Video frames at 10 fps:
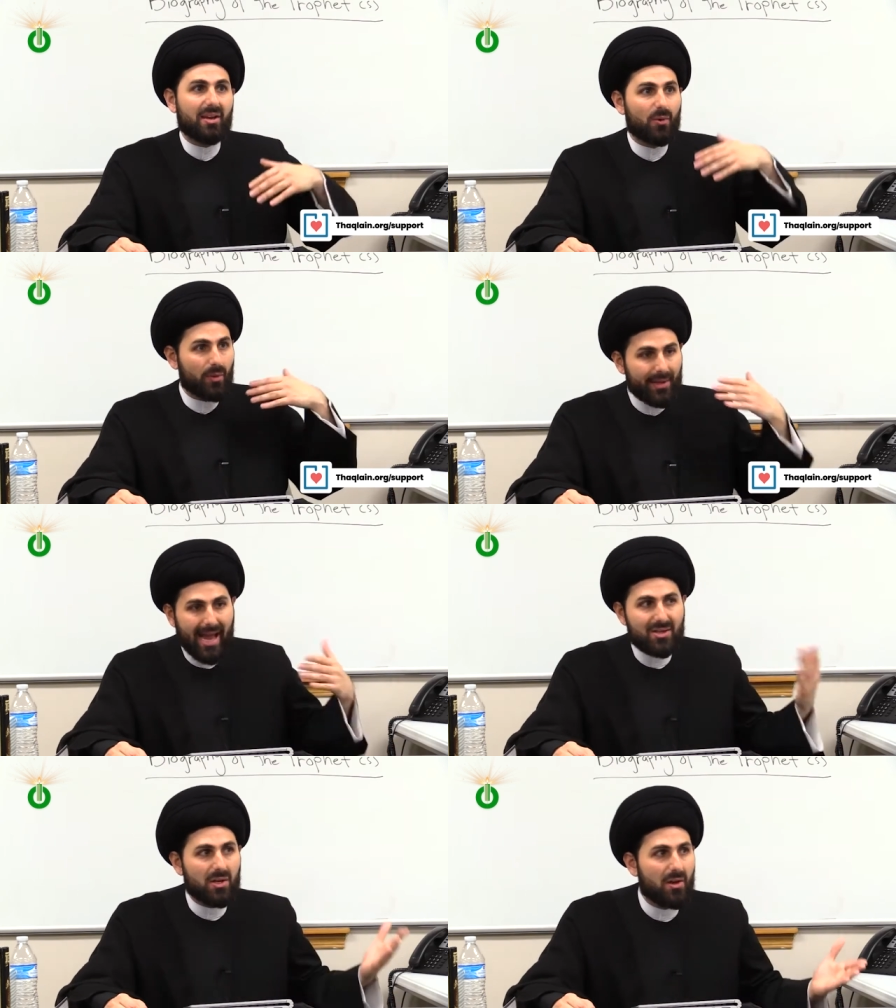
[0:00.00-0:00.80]
He really
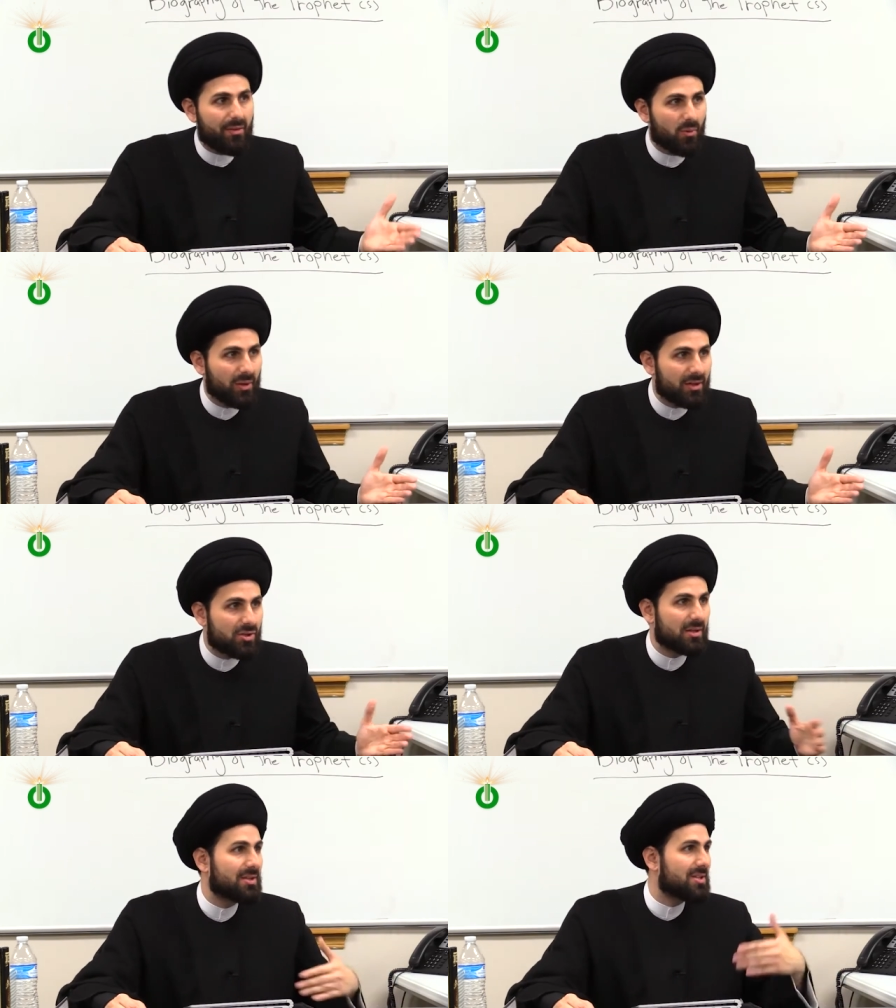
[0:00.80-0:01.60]
has another
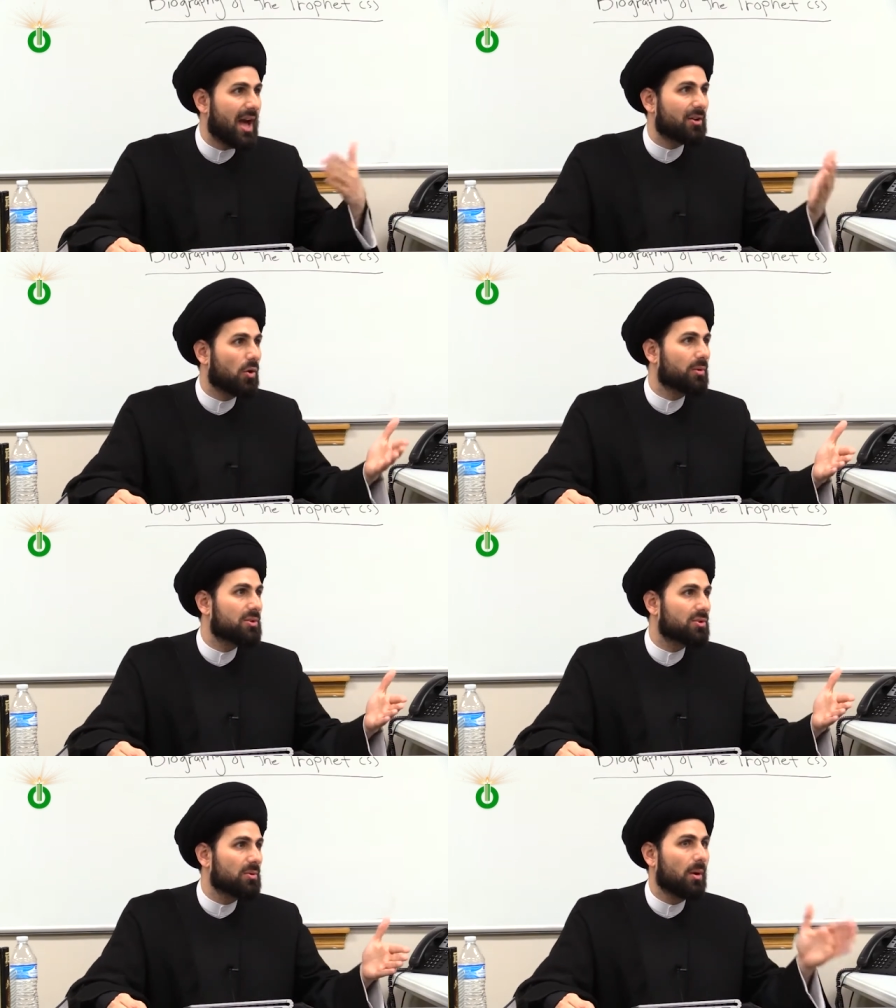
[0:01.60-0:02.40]
religion and he's not going
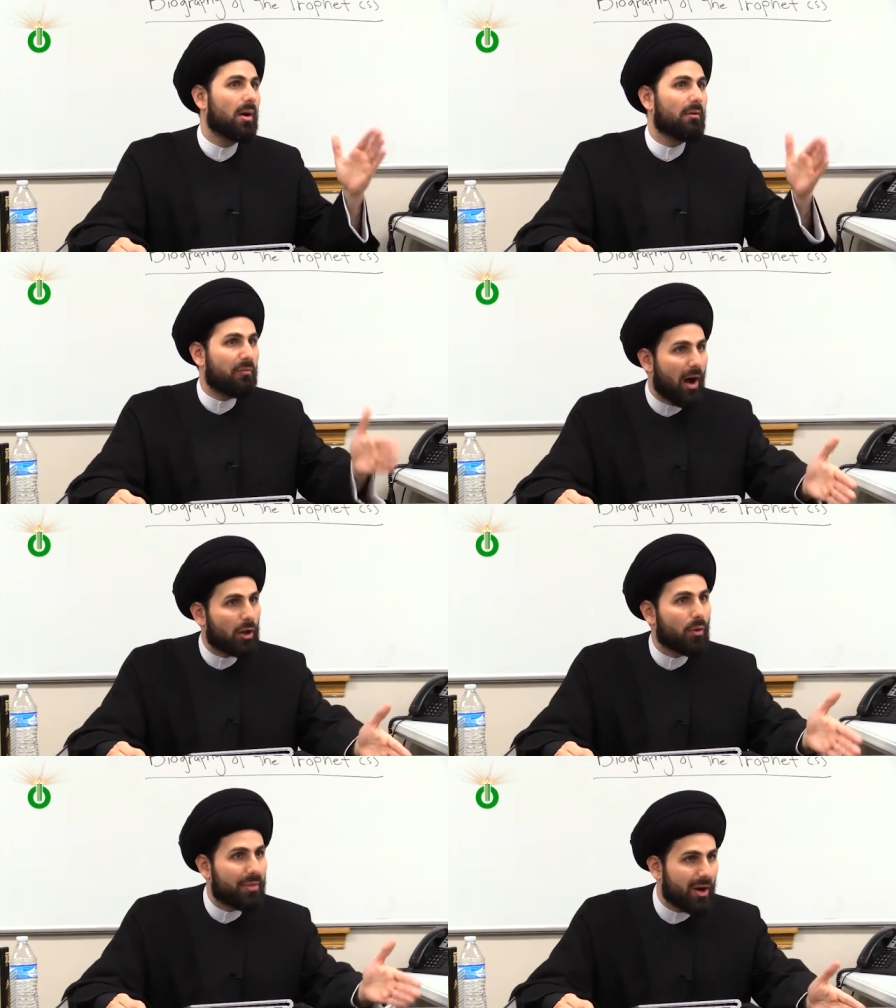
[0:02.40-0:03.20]
to
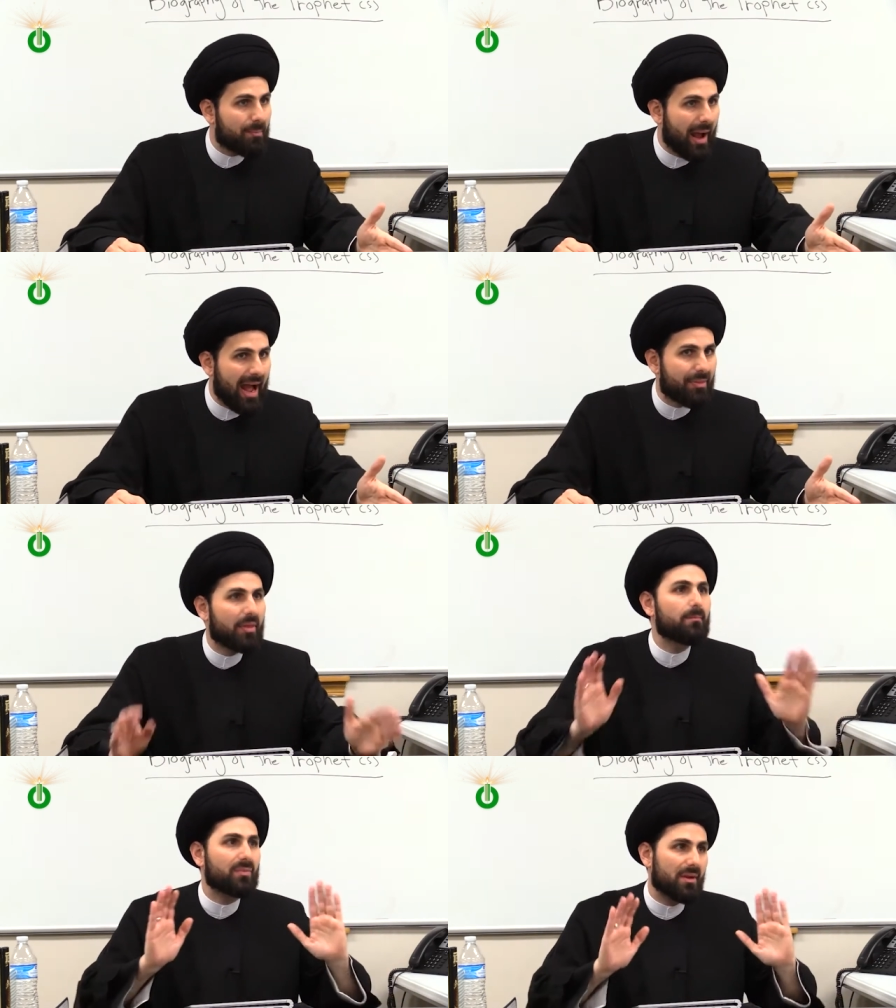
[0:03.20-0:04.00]
follow their
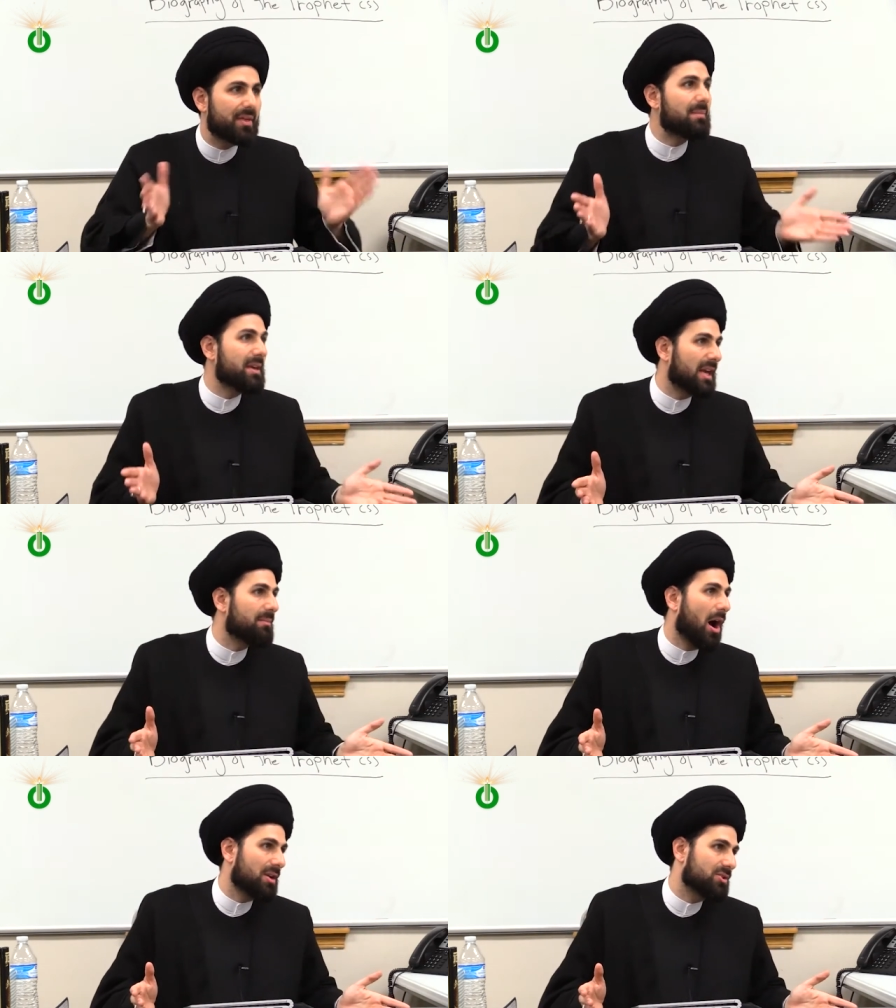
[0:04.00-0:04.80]
path. They
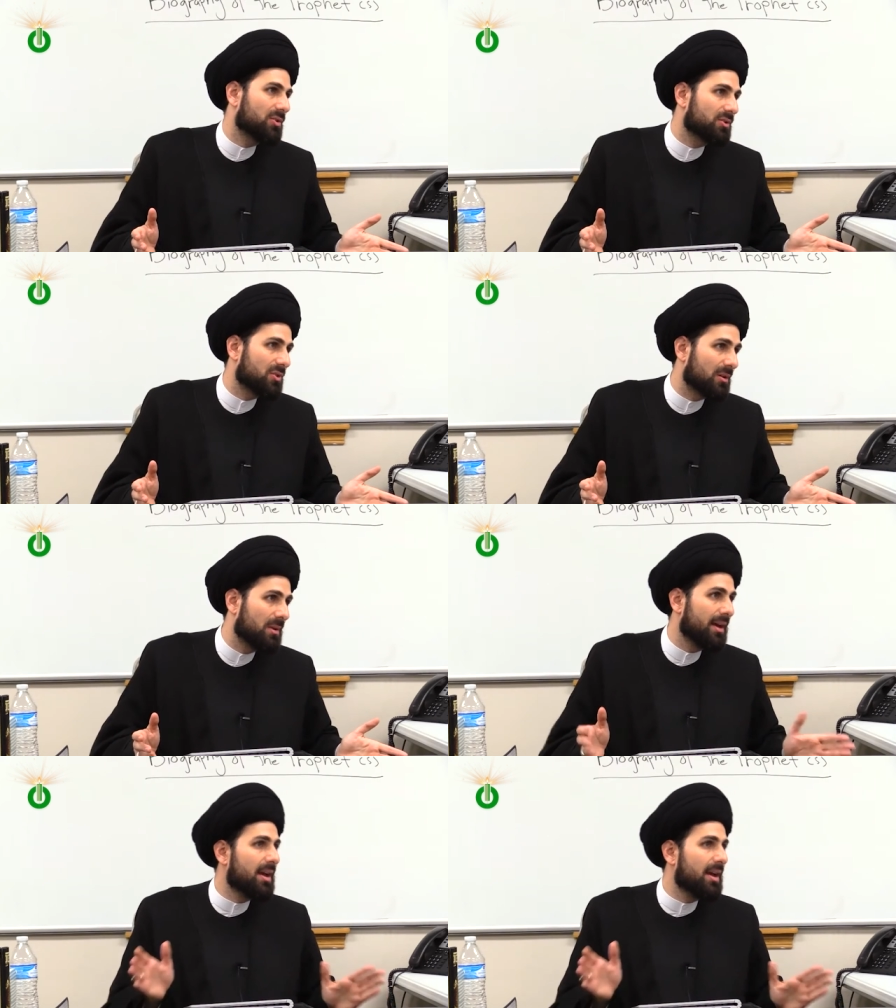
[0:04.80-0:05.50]
became hostile to him.